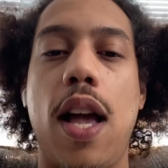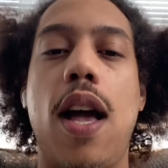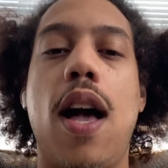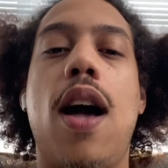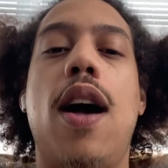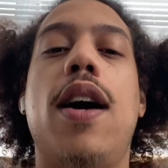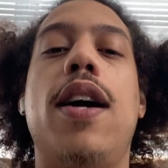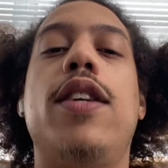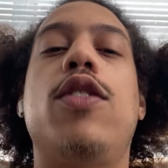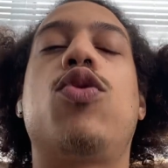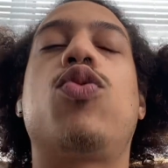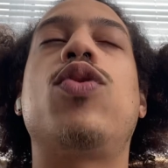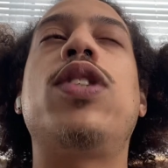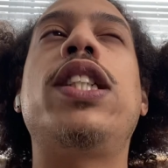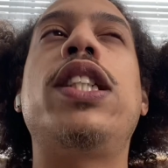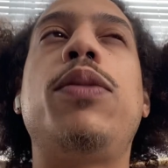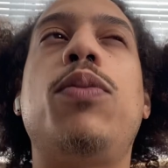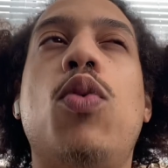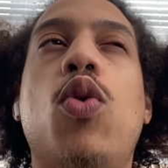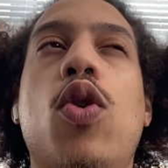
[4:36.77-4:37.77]
It's
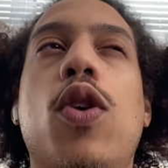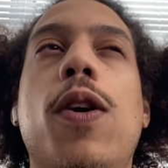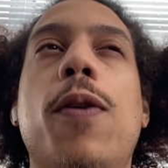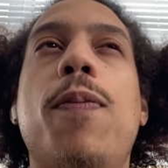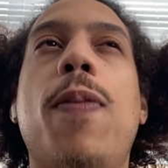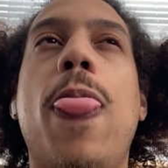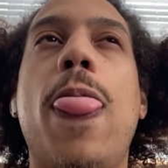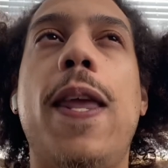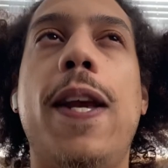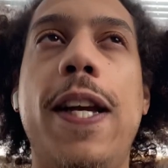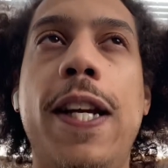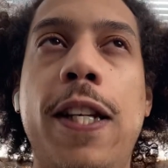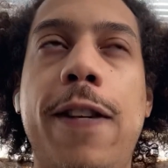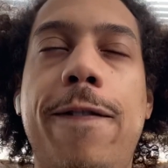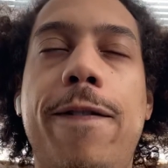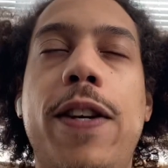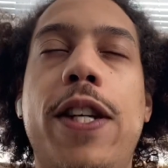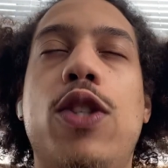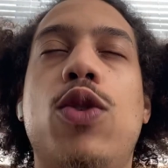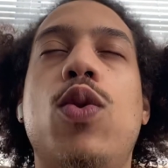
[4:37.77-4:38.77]
really more
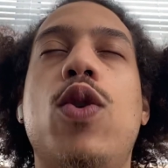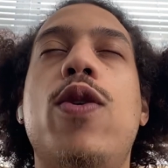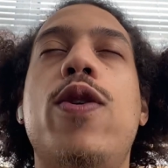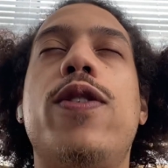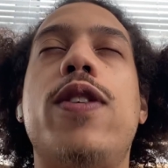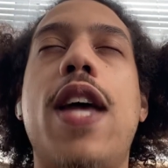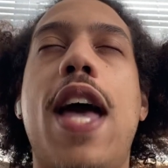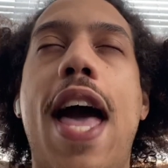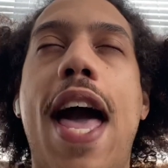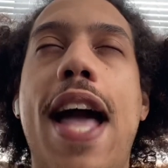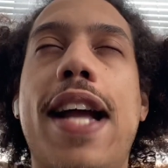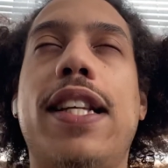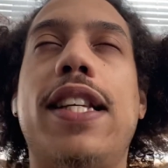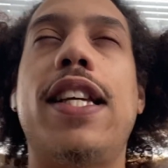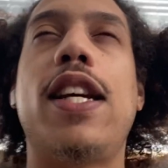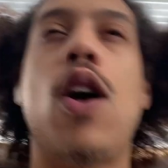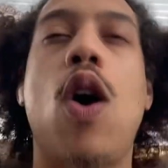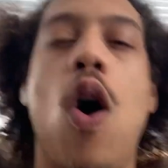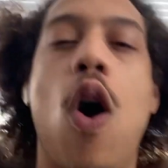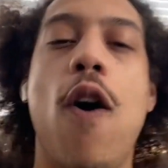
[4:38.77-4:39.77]
individuals
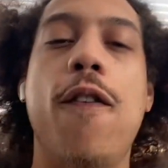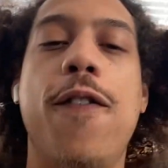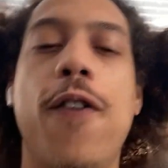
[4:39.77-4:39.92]
acting off